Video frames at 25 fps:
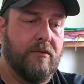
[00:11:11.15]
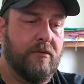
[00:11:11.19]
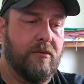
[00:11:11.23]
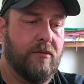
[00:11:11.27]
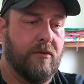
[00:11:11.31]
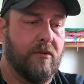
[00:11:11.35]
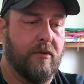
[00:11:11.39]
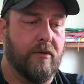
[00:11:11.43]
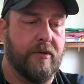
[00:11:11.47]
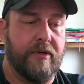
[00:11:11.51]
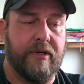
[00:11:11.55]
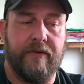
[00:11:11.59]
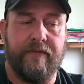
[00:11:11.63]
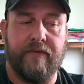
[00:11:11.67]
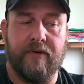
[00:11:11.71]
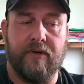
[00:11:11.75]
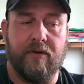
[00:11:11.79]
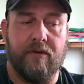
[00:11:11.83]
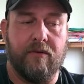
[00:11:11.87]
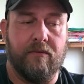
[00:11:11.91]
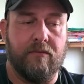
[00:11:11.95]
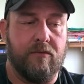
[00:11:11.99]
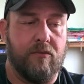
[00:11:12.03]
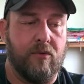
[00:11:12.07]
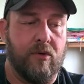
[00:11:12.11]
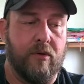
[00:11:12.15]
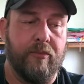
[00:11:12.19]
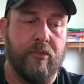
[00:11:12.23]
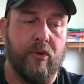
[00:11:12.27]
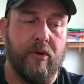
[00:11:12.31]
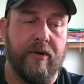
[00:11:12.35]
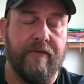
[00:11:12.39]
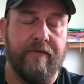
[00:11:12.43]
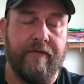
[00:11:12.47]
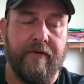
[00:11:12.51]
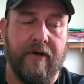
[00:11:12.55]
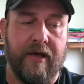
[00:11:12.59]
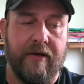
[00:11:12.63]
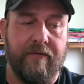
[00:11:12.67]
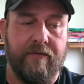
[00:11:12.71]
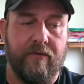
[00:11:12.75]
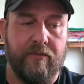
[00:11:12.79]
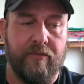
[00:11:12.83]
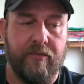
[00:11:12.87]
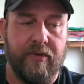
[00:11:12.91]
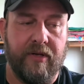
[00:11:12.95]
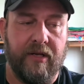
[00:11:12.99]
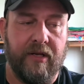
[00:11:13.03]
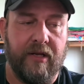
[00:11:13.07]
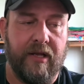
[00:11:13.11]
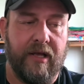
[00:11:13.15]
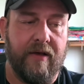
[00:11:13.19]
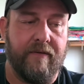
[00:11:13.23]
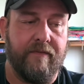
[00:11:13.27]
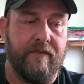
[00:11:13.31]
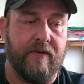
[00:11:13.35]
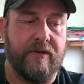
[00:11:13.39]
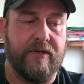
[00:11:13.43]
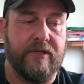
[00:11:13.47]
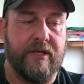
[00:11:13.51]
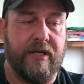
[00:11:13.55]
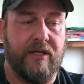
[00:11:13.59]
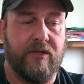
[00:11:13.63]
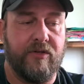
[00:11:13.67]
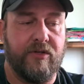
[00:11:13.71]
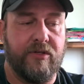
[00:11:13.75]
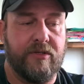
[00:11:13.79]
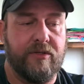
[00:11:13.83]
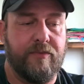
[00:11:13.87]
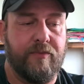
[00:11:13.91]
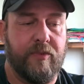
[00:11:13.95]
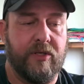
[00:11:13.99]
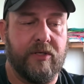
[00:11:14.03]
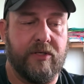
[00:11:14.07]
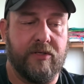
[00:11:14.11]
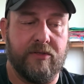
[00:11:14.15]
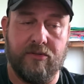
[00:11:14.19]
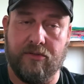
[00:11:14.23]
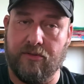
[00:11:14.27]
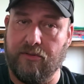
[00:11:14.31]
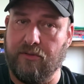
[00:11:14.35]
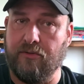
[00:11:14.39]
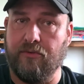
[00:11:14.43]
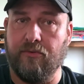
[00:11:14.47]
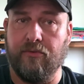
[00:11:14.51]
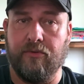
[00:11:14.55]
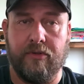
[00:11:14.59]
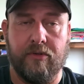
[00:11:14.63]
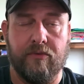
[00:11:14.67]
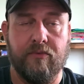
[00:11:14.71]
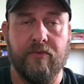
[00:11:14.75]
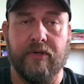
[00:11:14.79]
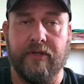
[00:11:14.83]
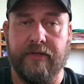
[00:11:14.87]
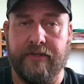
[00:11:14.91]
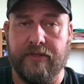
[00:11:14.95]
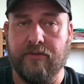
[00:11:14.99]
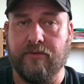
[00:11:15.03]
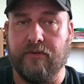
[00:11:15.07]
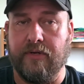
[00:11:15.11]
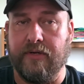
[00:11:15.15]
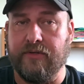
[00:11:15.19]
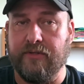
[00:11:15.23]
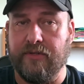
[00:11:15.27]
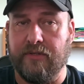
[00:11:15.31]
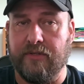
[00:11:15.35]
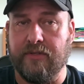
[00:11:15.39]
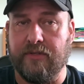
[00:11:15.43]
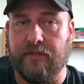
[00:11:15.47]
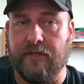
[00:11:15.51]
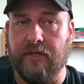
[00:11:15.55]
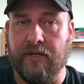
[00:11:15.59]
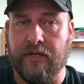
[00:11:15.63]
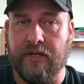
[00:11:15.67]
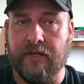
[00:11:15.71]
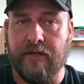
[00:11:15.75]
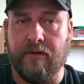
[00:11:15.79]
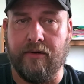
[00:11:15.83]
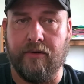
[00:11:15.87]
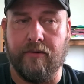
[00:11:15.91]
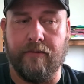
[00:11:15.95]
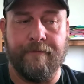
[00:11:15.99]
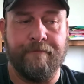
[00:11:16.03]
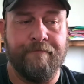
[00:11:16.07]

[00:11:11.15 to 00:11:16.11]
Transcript: or even a 1.5 would be advantageous because you could really stretch this gun out.